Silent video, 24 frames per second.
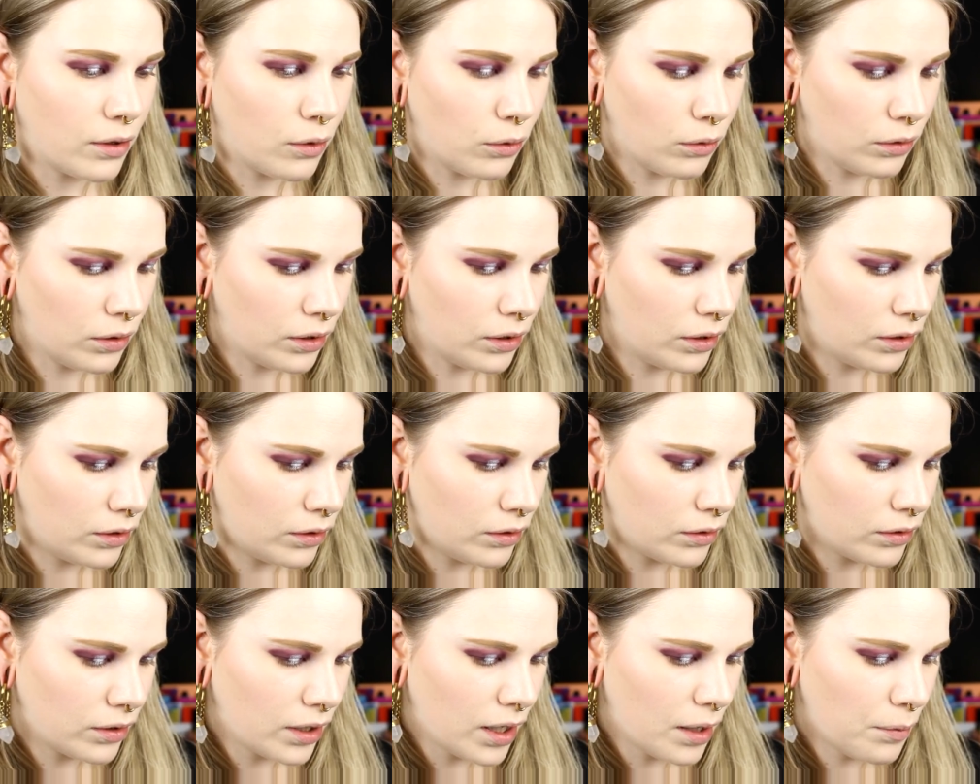whole
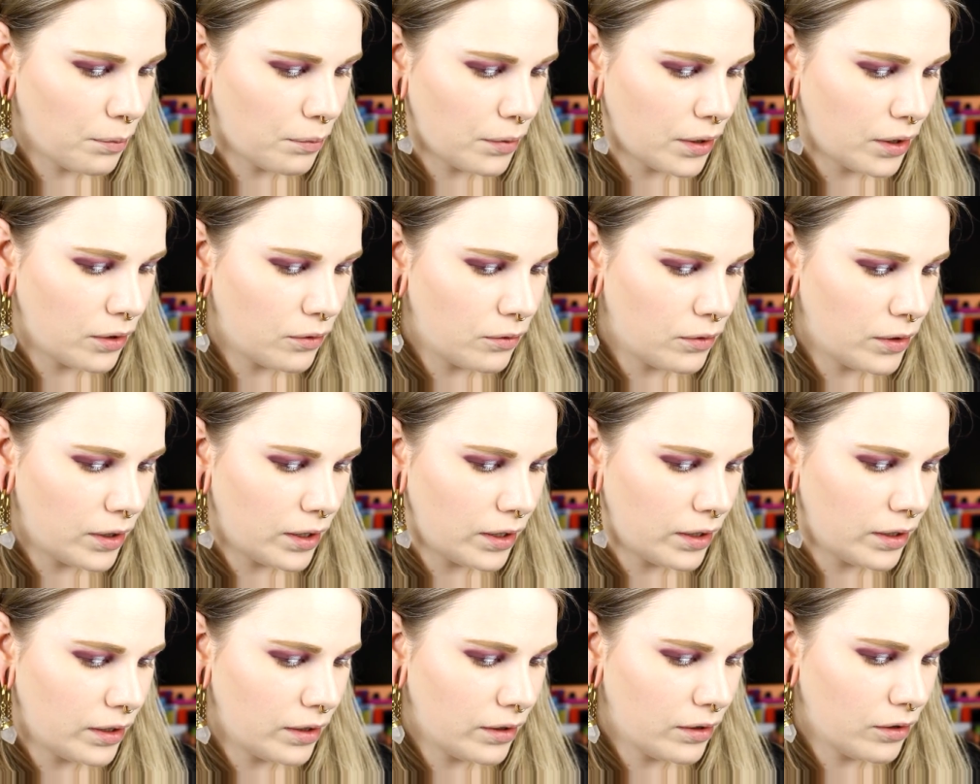look up. I
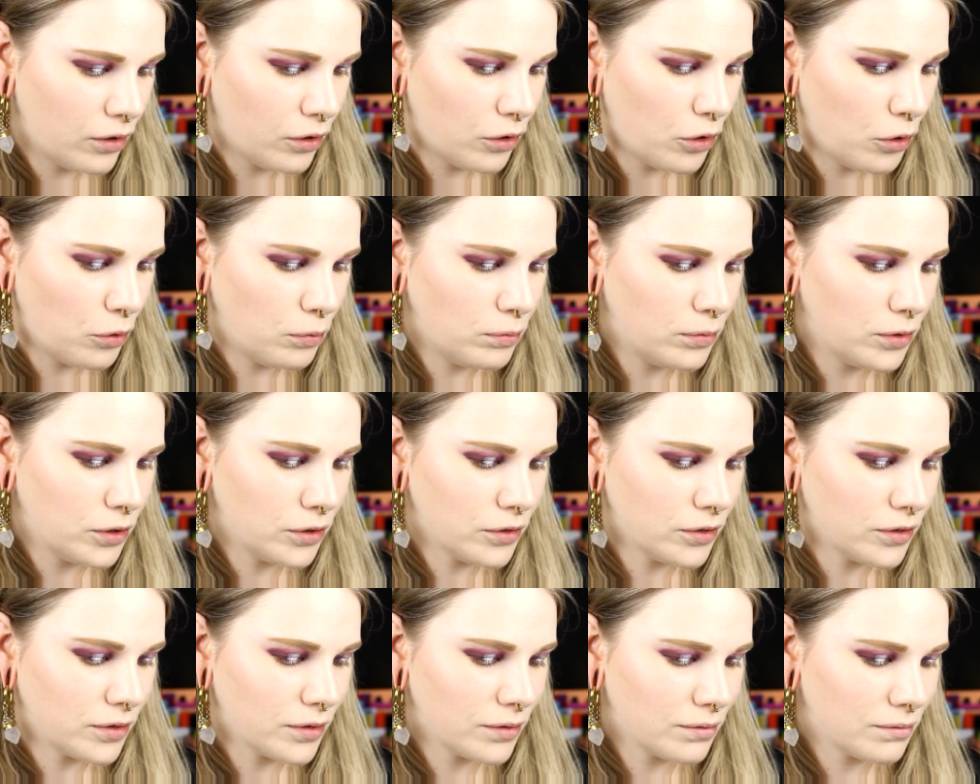really hope
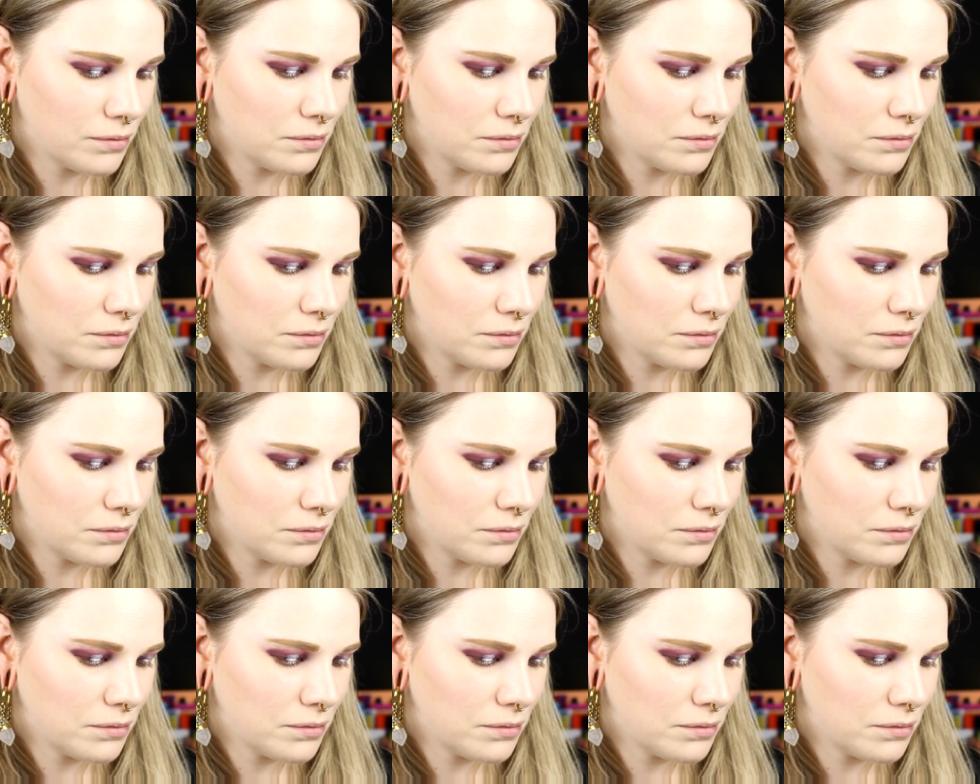not.